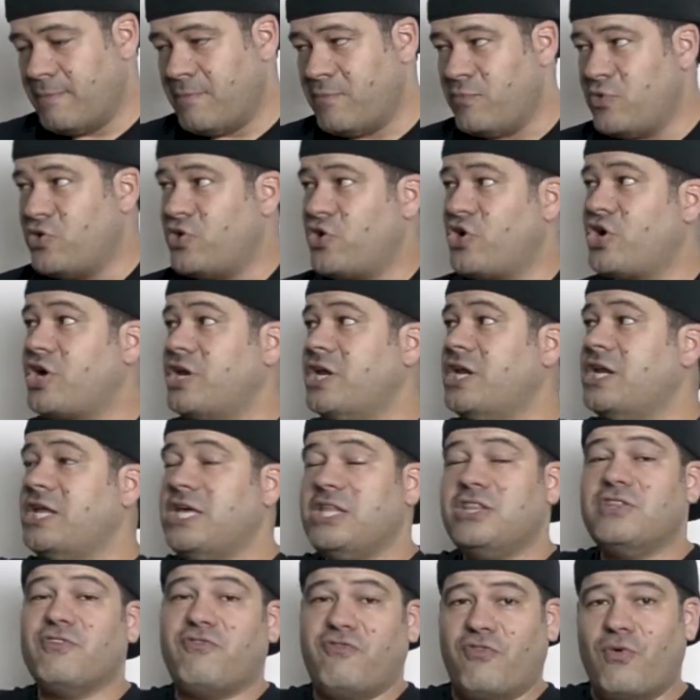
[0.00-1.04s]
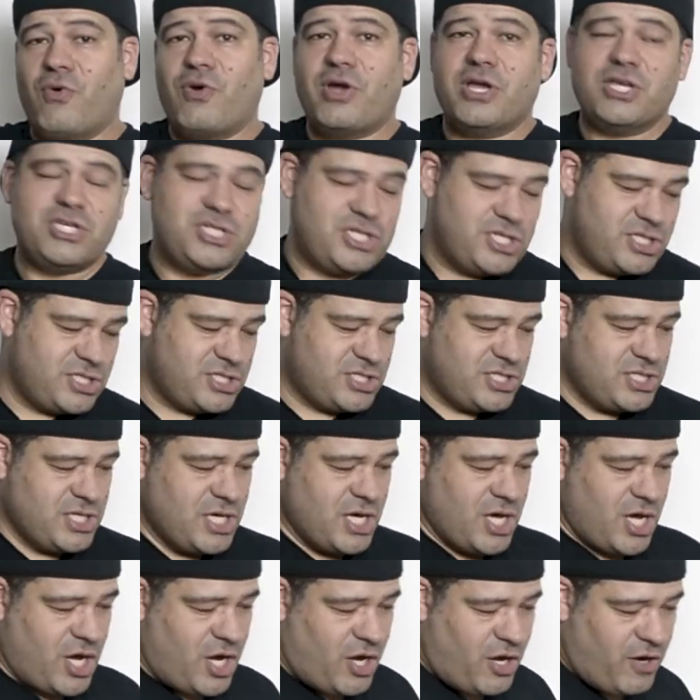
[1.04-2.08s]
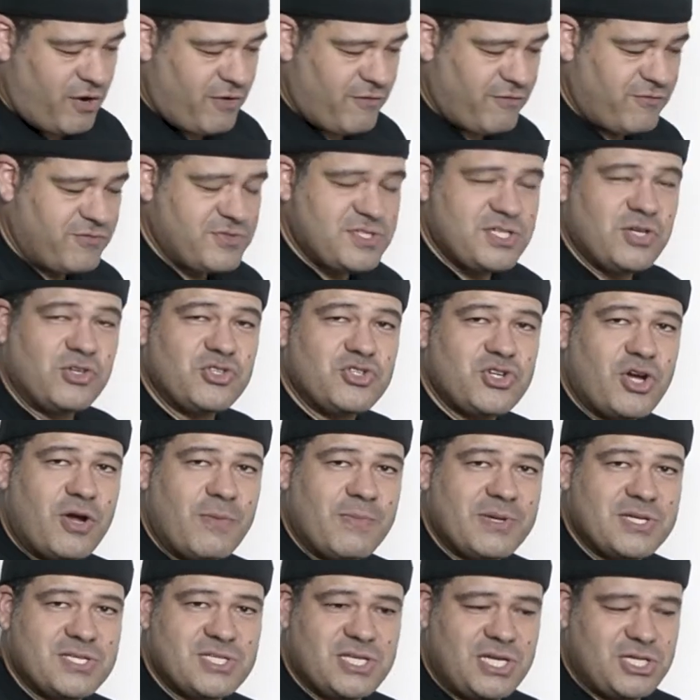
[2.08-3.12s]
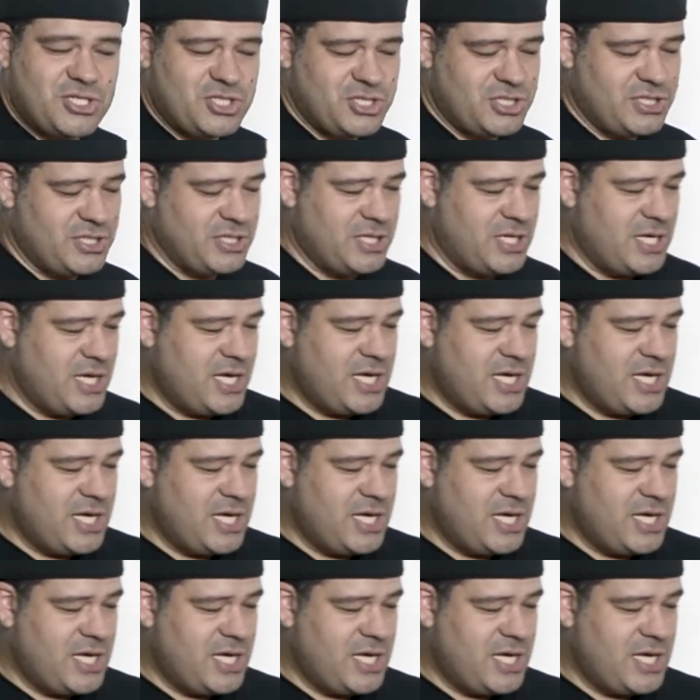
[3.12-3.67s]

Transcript: you're going to need the 4 inches of tilt arm extension.